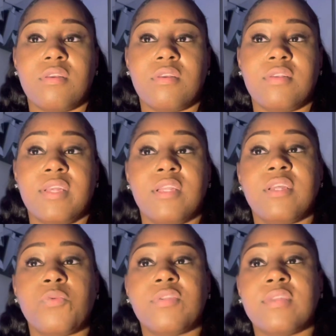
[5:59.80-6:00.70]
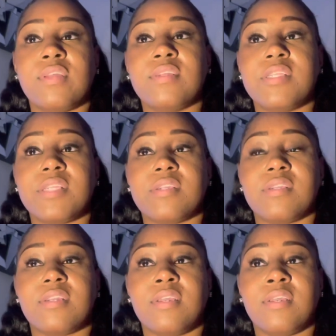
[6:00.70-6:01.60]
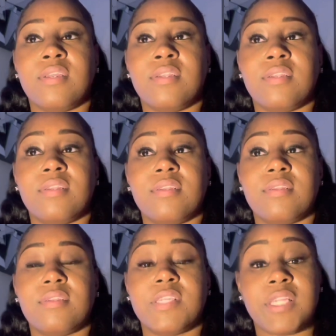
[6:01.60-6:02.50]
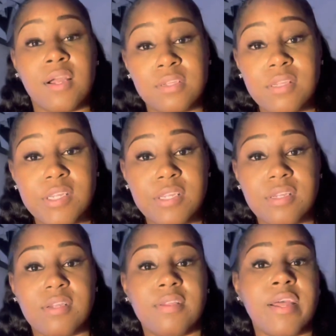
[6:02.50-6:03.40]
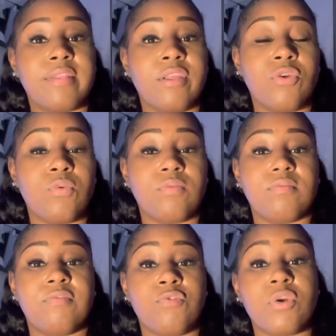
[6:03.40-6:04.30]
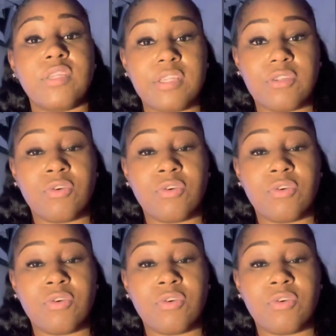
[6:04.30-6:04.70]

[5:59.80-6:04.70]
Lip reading: dealing with things in silence that they don't voice or